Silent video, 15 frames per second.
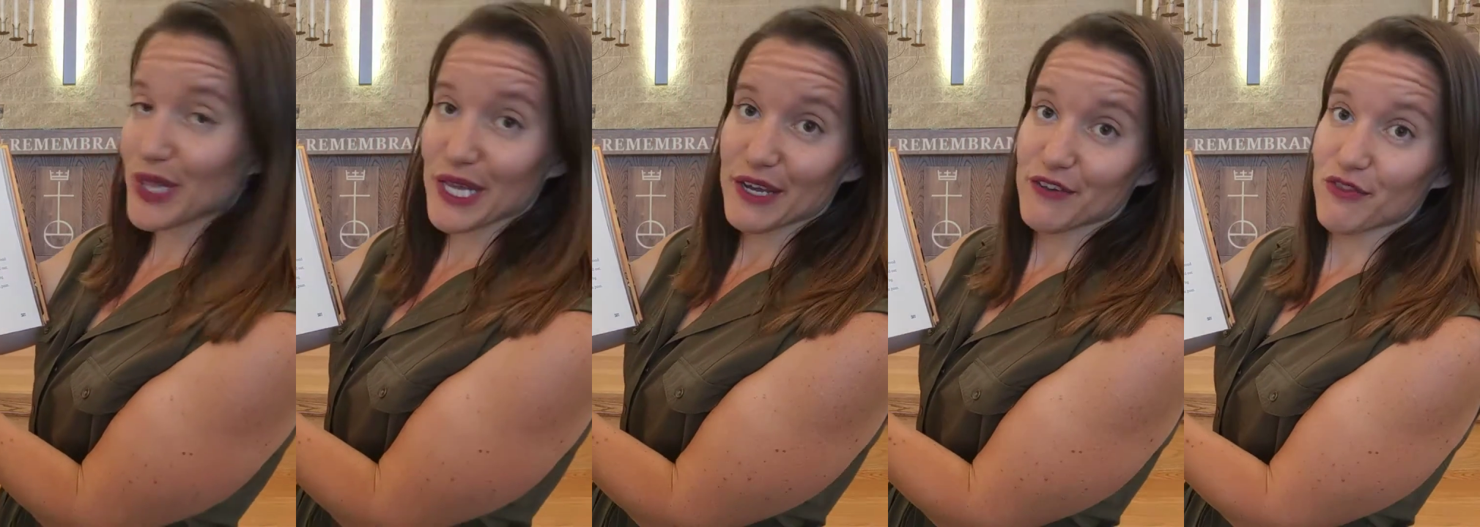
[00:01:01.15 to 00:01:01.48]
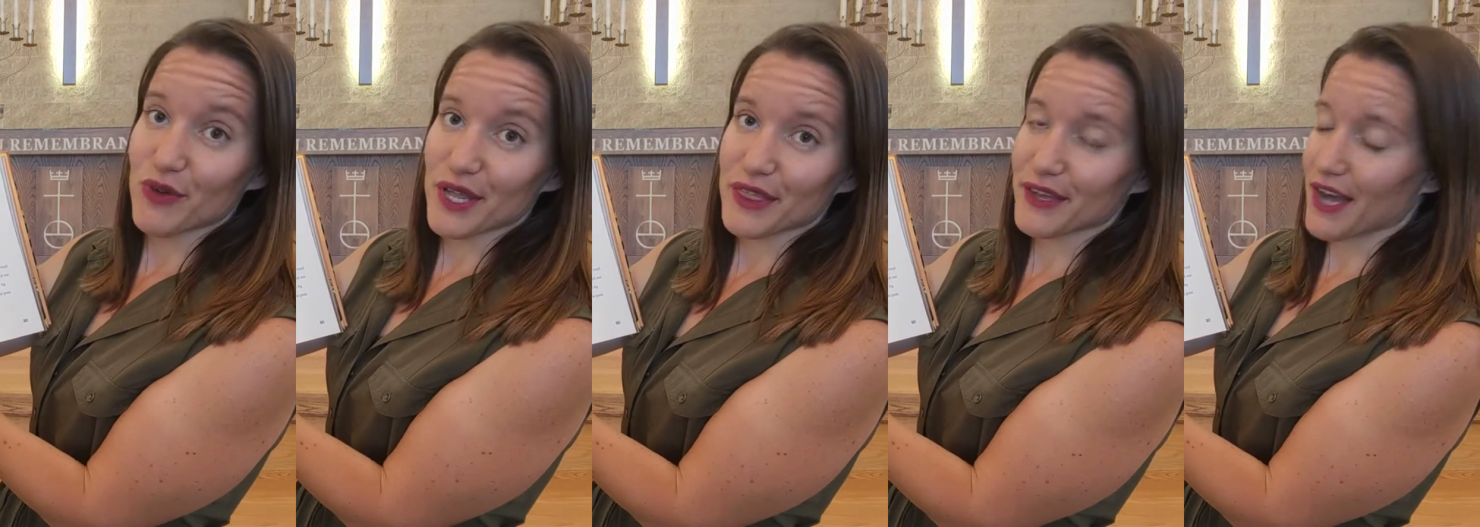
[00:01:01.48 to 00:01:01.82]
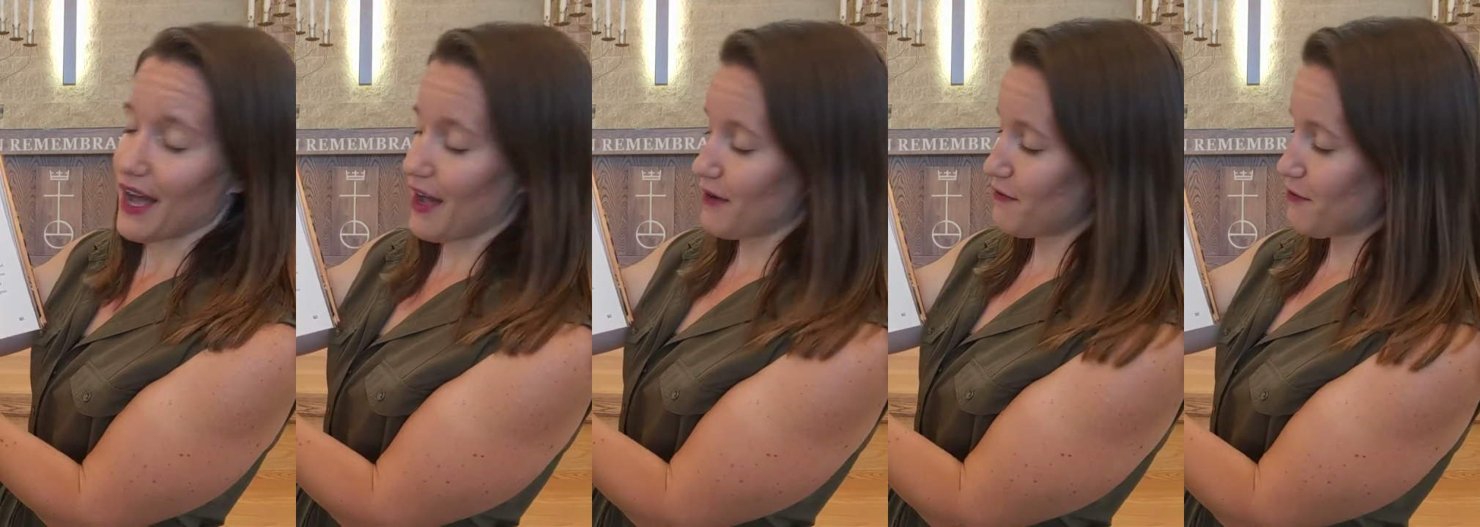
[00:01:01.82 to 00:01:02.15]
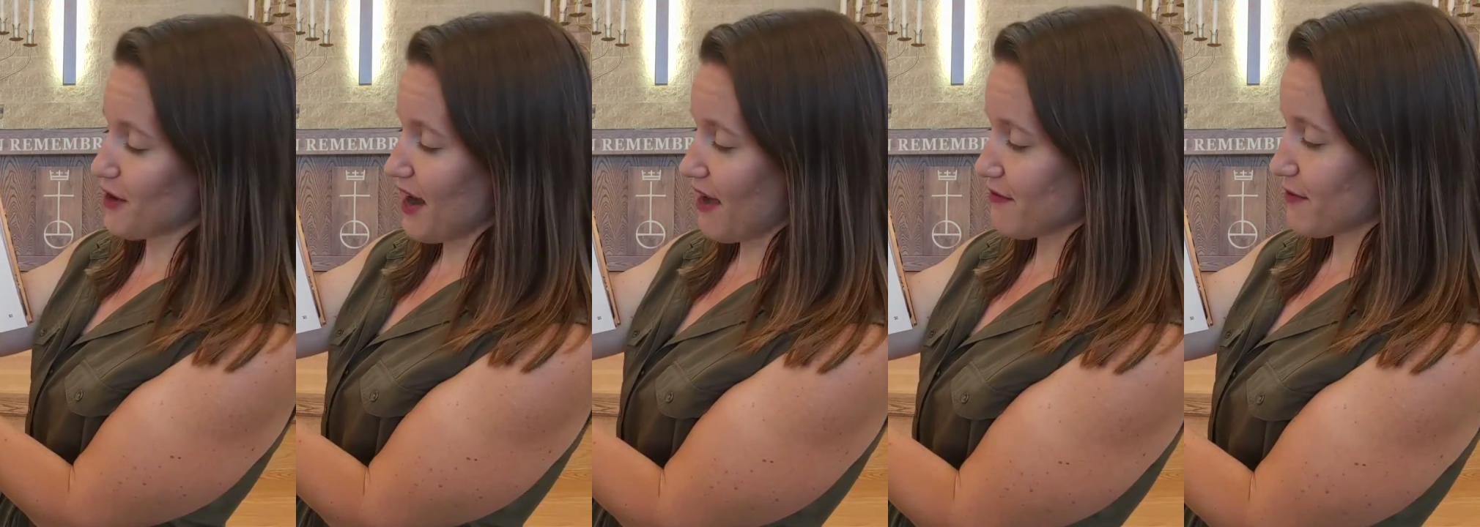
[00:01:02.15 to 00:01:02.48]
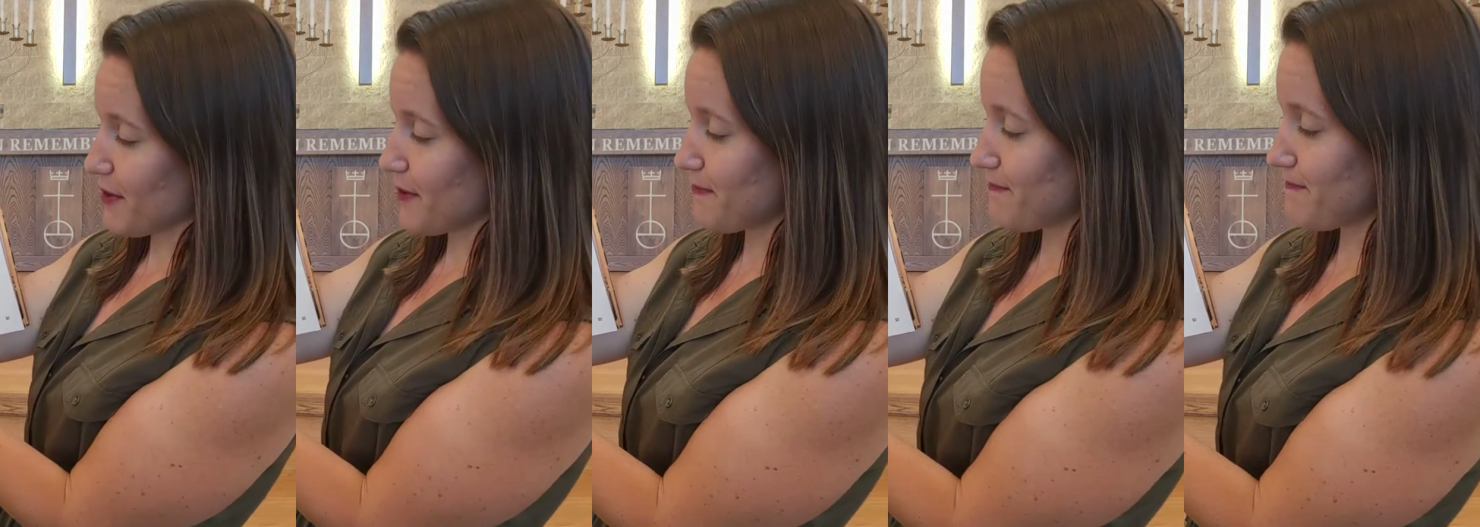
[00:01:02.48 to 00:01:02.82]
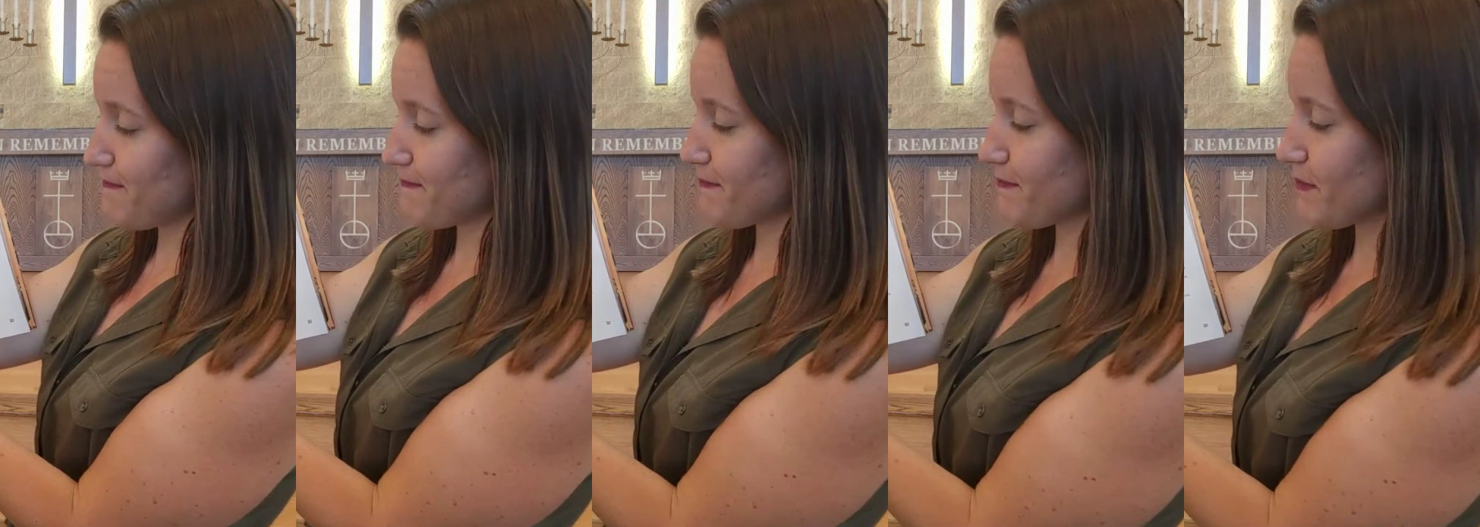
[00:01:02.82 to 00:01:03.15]
live with God forever.
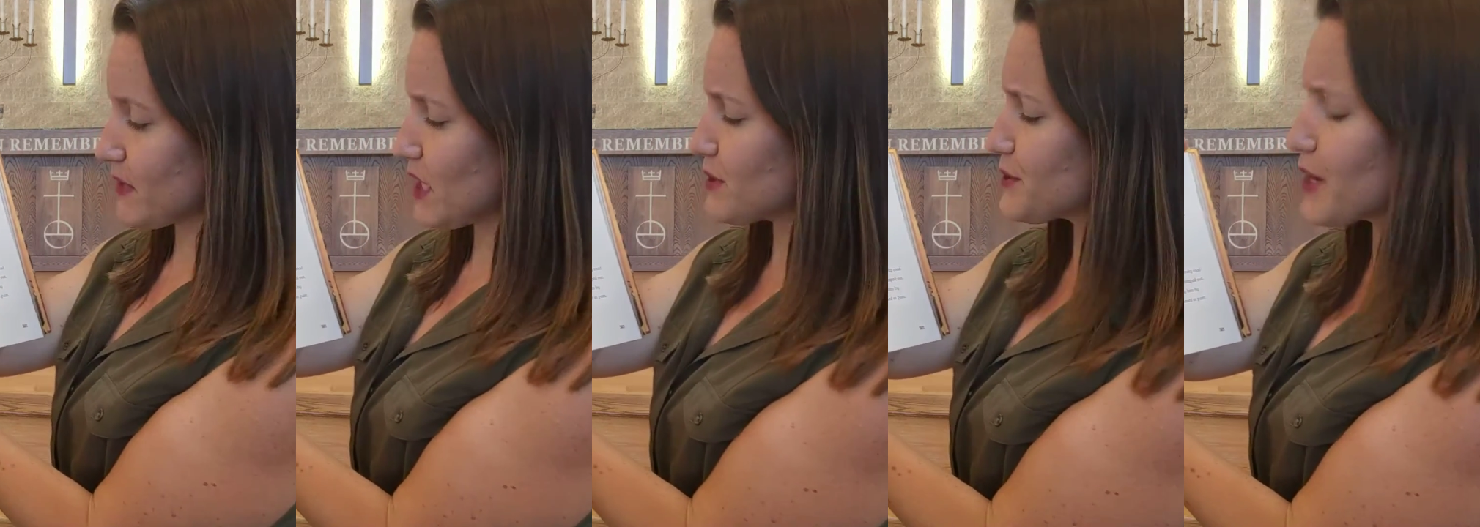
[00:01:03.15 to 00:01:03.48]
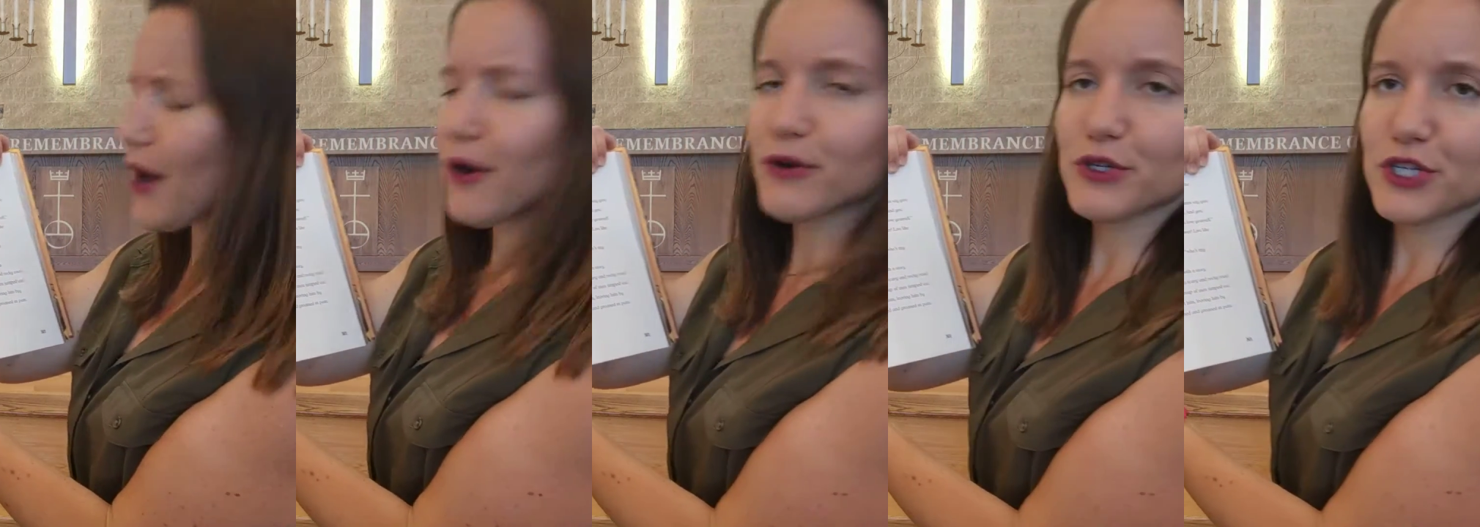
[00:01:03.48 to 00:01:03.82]
So